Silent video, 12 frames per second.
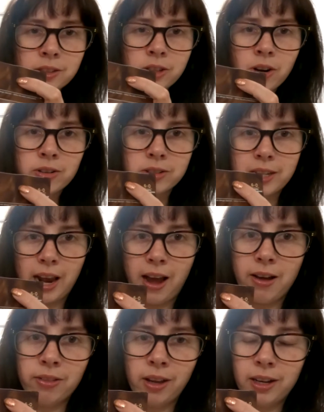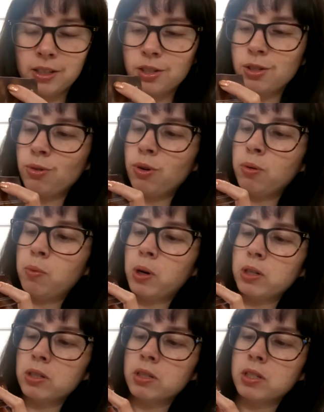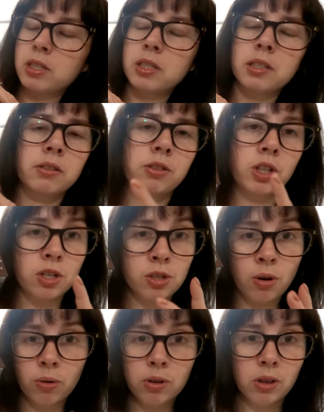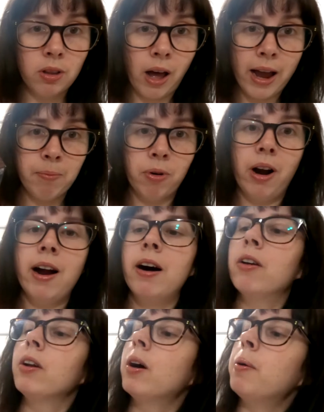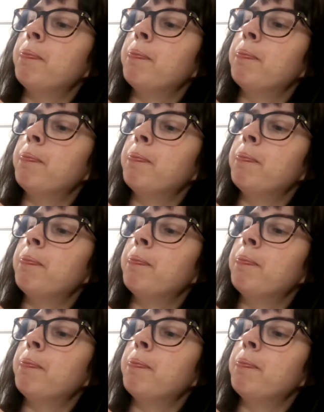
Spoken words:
tone down that I saw was just called light brown,